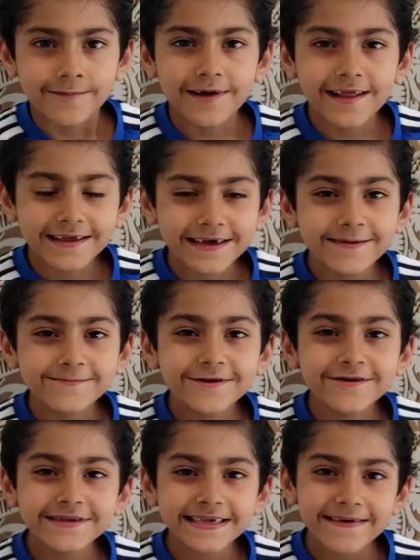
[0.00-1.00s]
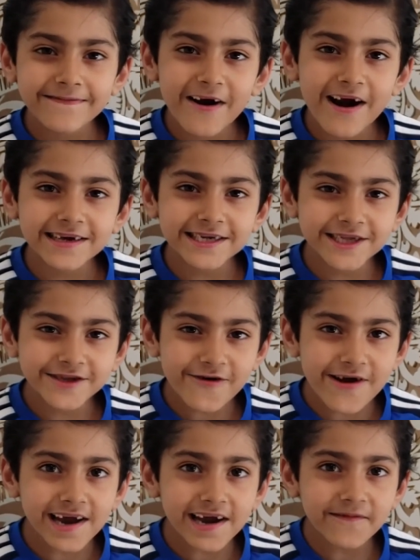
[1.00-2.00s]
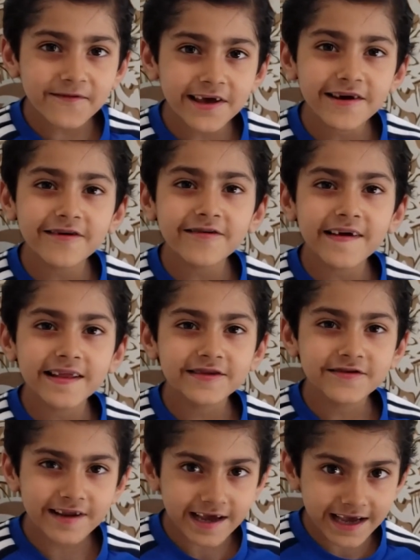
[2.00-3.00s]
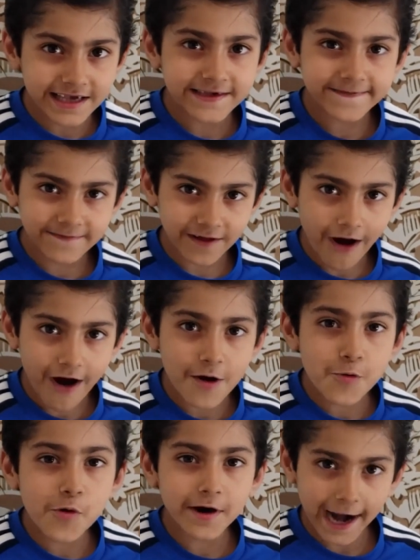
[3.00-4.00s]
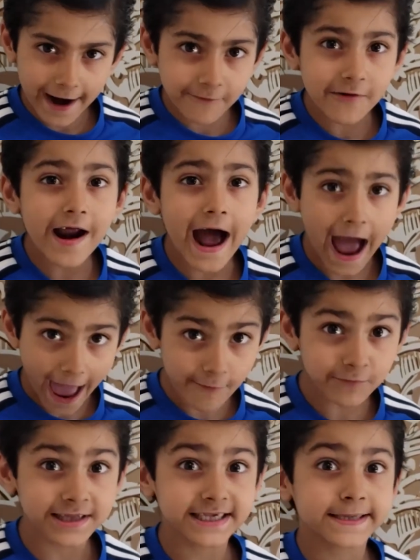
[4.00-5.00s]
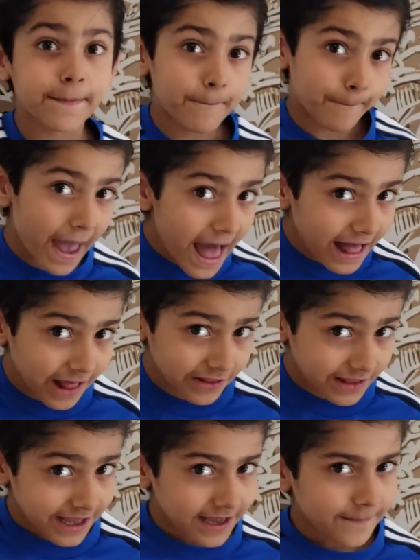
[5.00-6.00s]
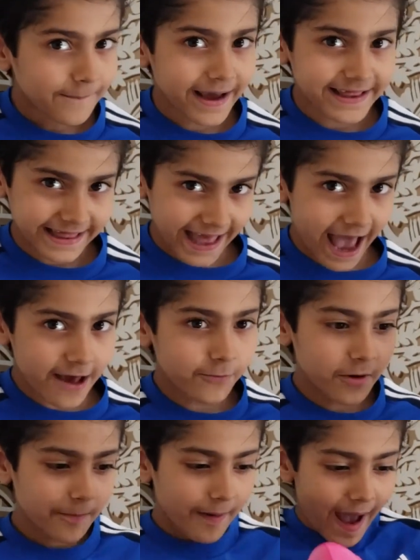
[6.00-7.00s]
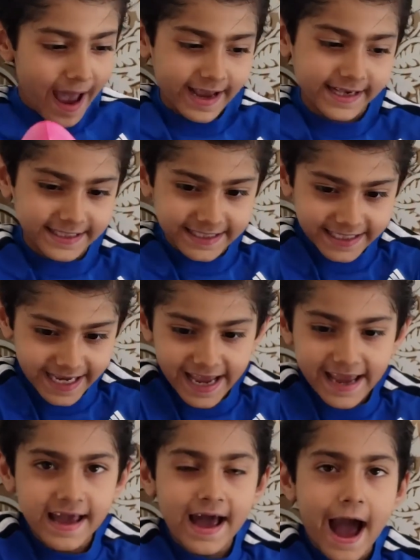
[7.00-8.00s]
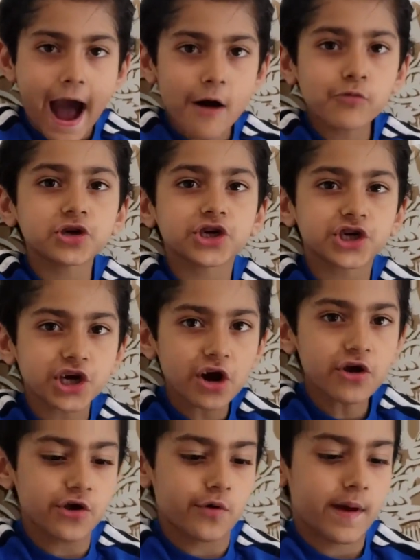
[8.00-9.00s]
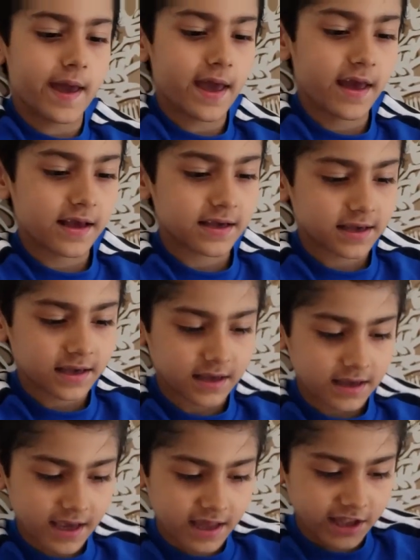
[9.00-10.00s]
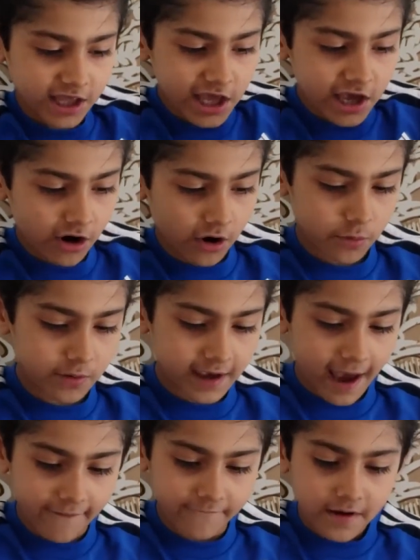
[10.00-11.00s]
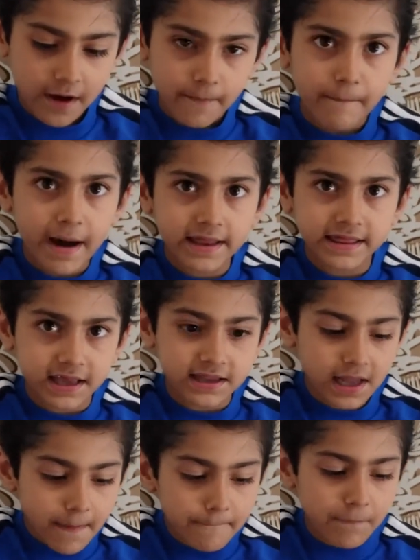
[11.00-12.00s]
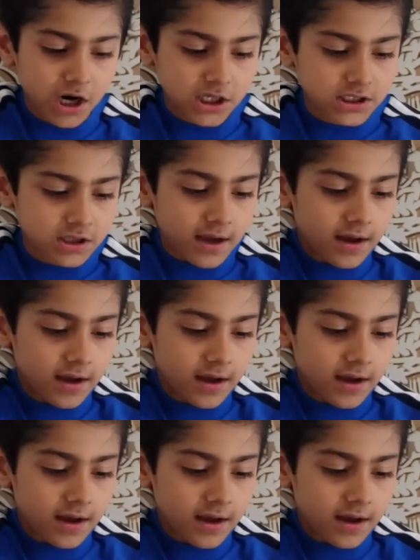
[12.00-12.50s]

Welcome to Savar's Toy View. In today's vlog, whatever I will spell, my dad will buy. See? I will show you it. Here we have the numbers.